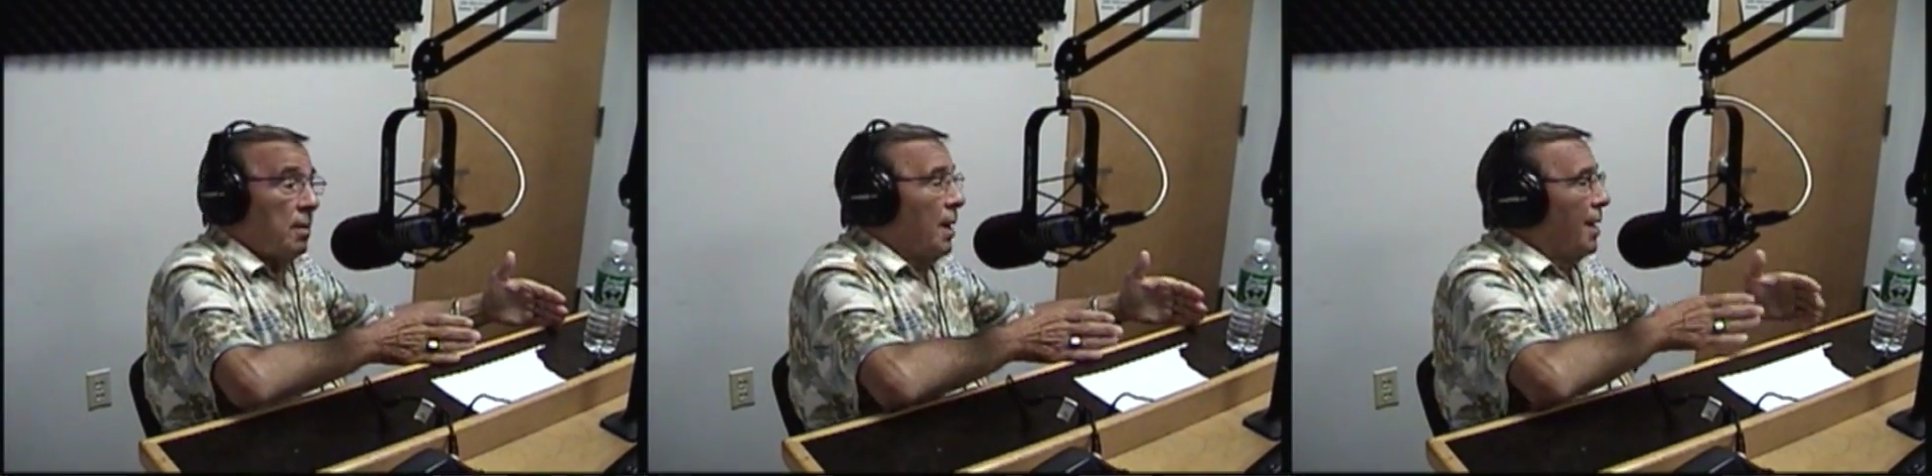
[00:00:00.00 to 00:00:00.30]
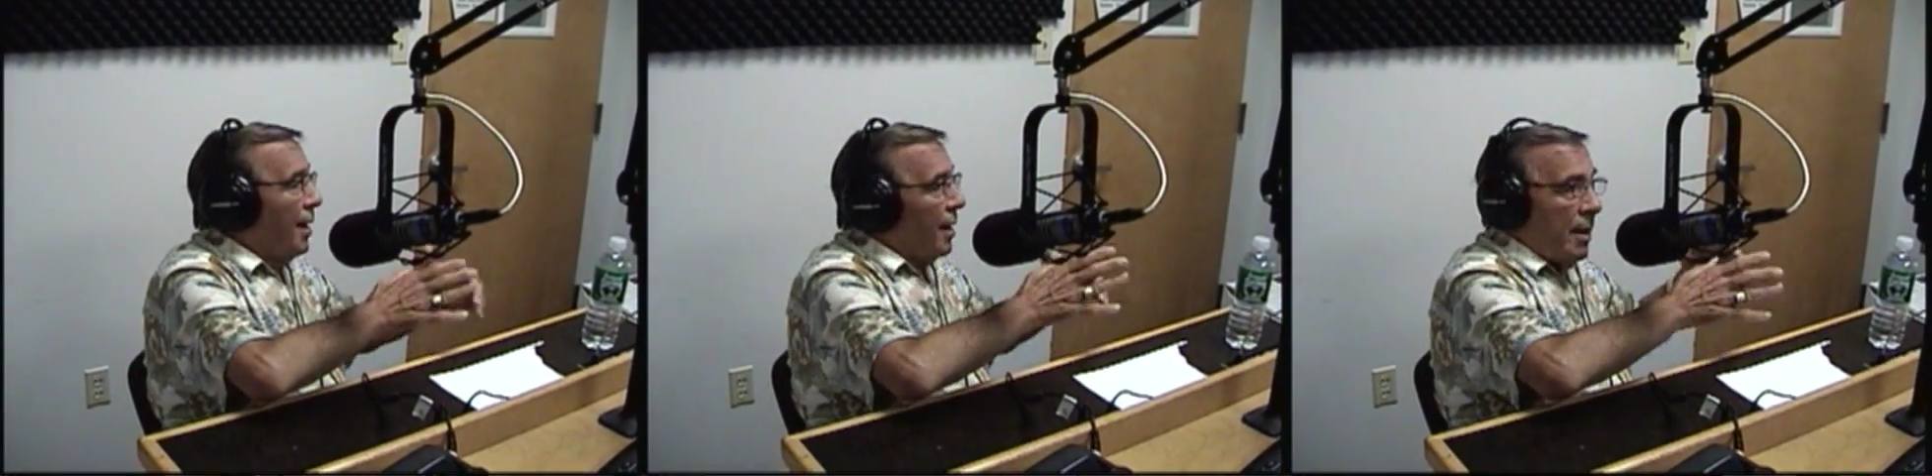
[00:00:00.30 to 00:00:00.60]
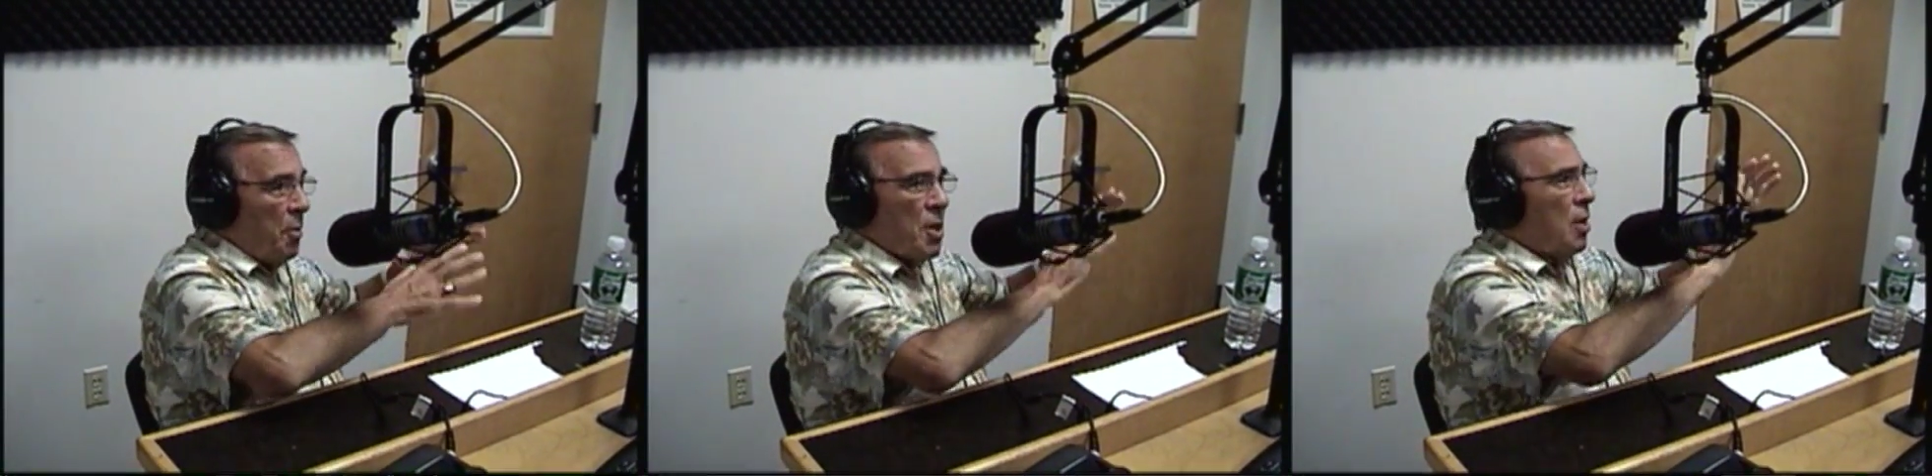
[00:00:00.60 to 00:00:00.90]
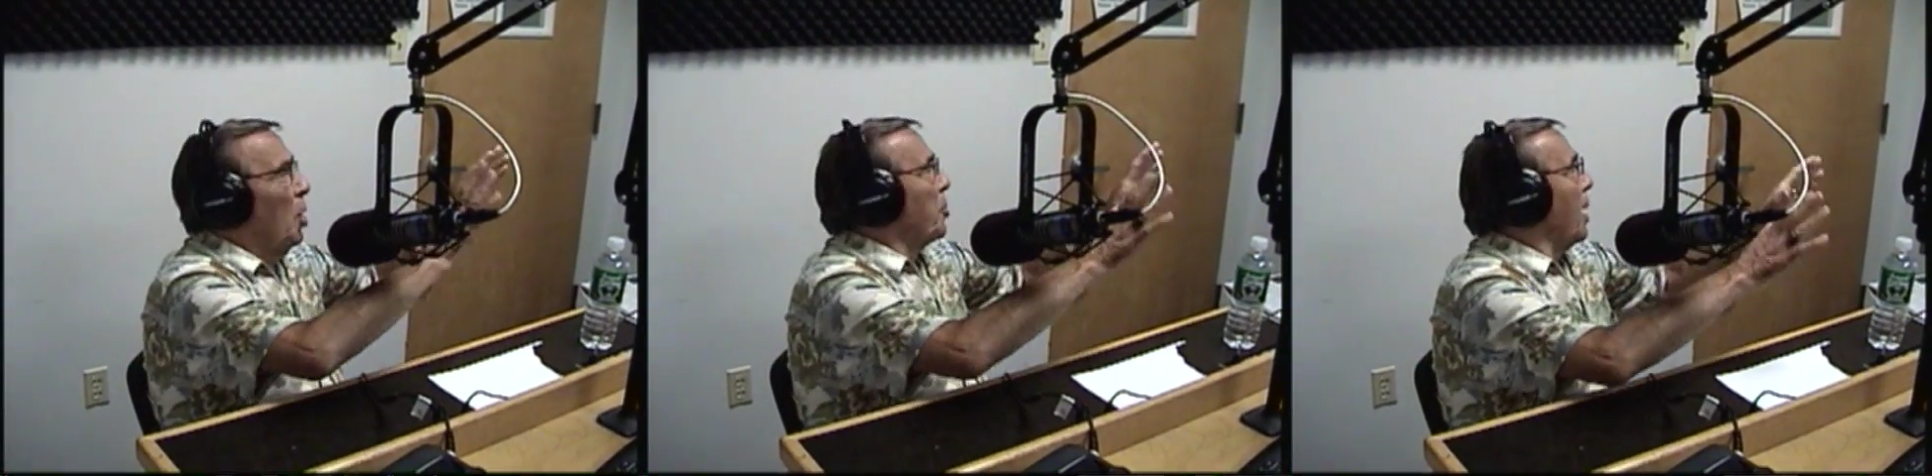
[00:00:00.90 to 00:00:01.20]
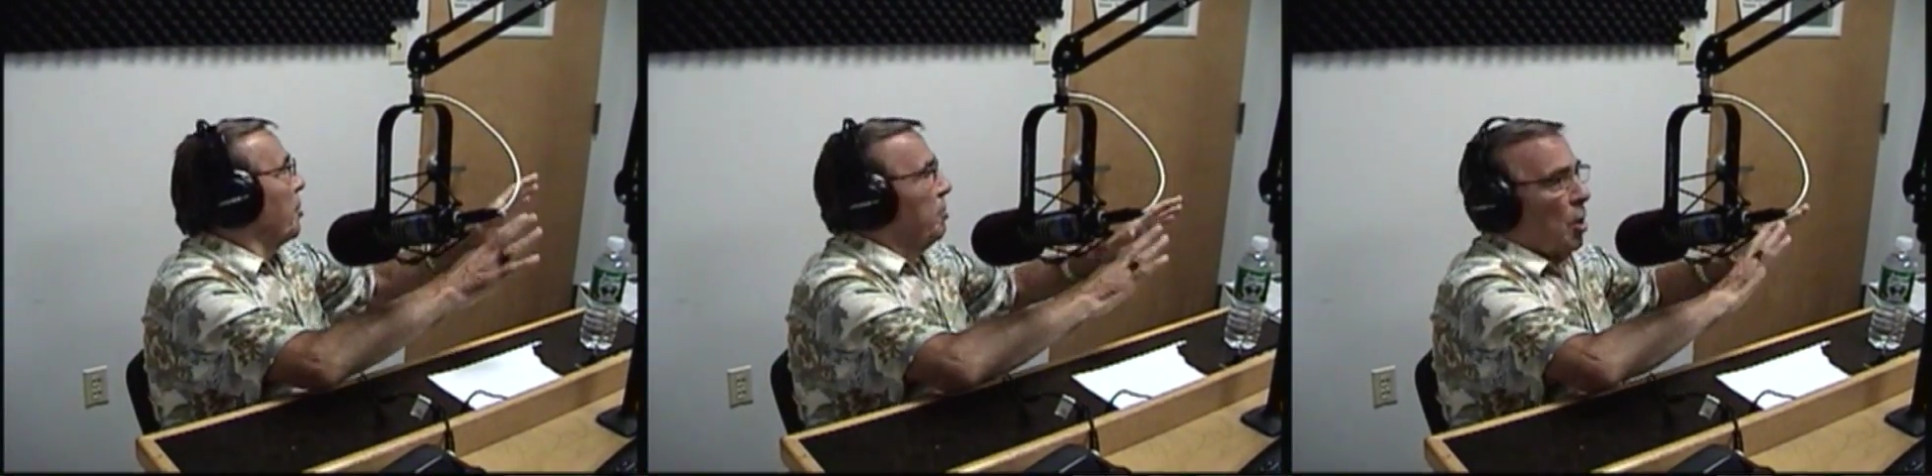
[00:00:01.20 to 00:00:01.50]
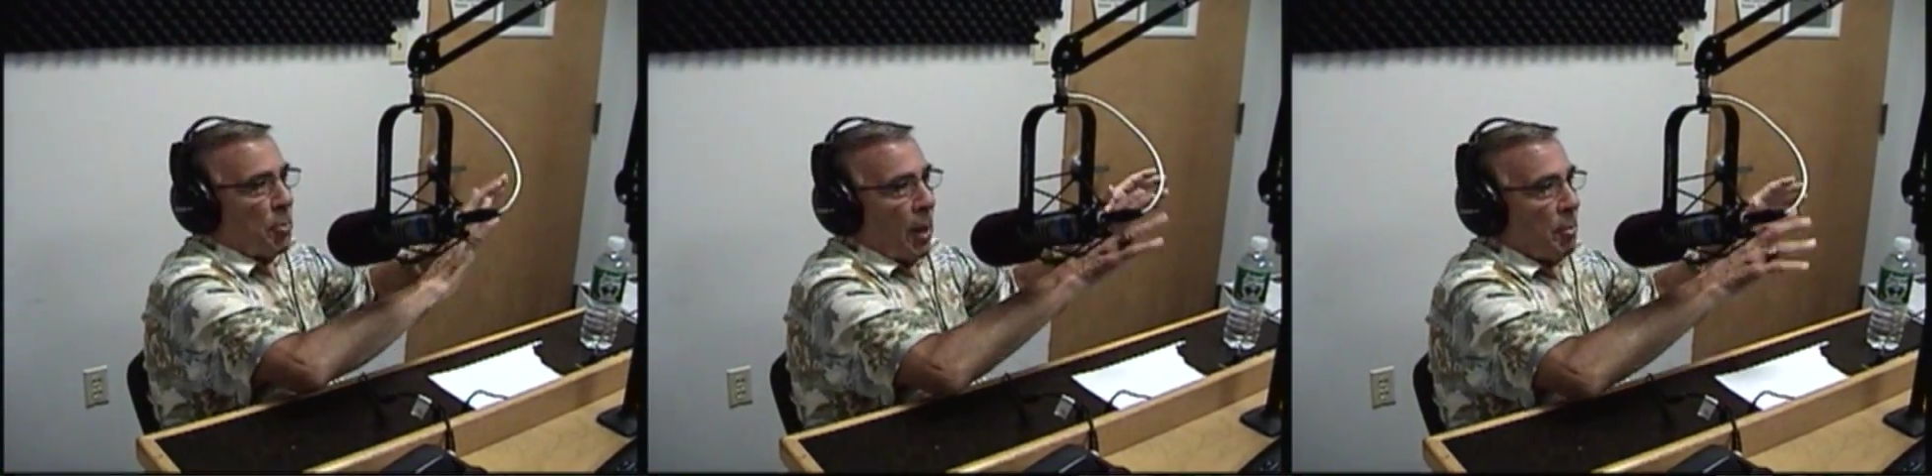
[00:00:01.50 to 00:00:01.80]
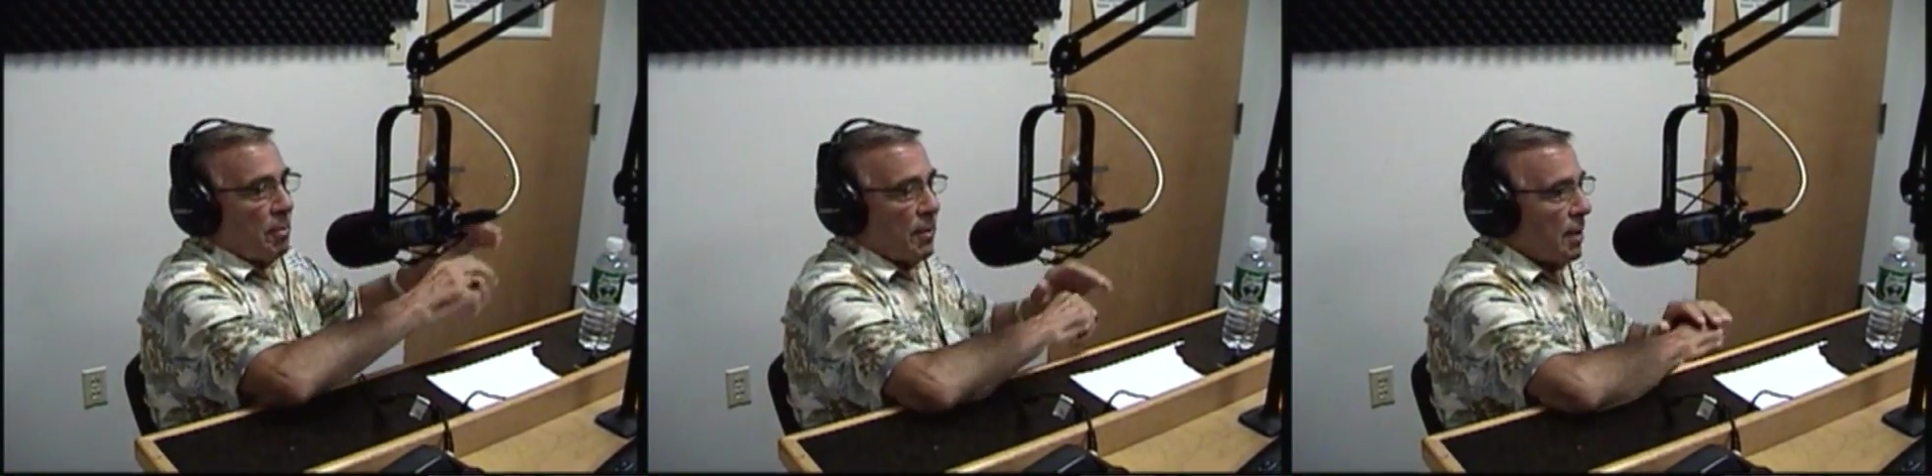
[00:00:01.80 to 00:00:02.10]
And they would say, no problem, no
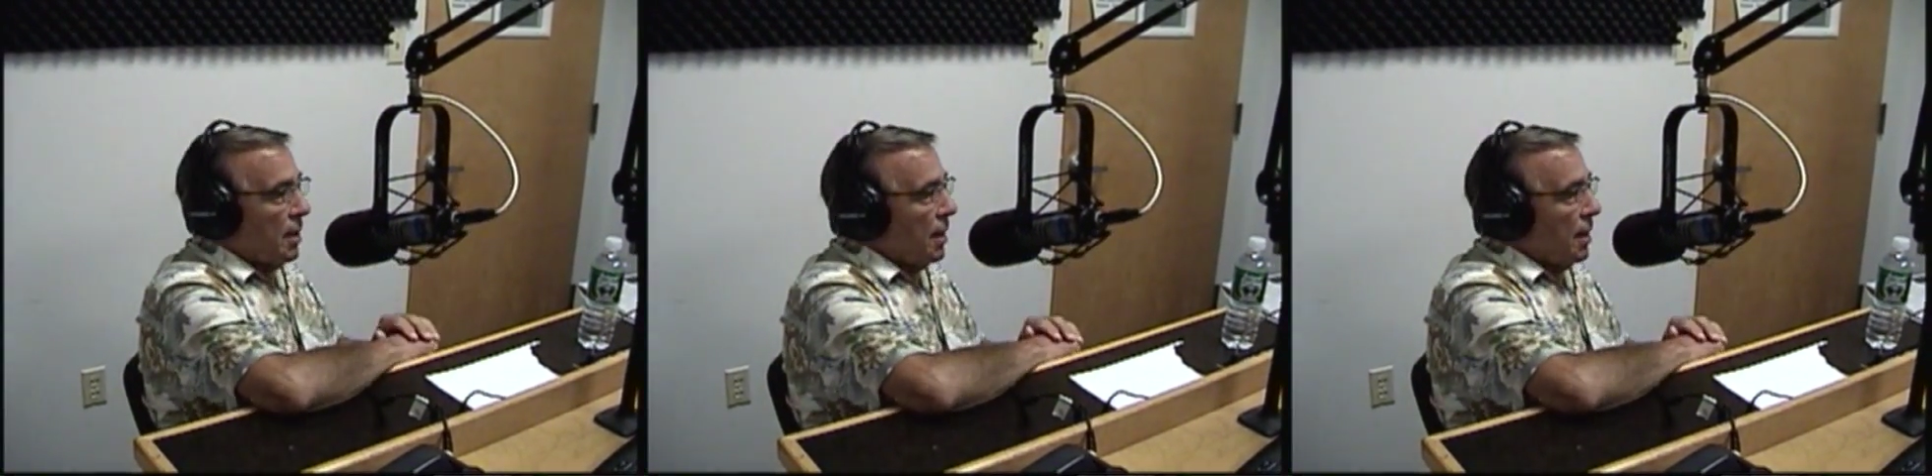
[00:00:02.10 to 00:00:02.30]
problem.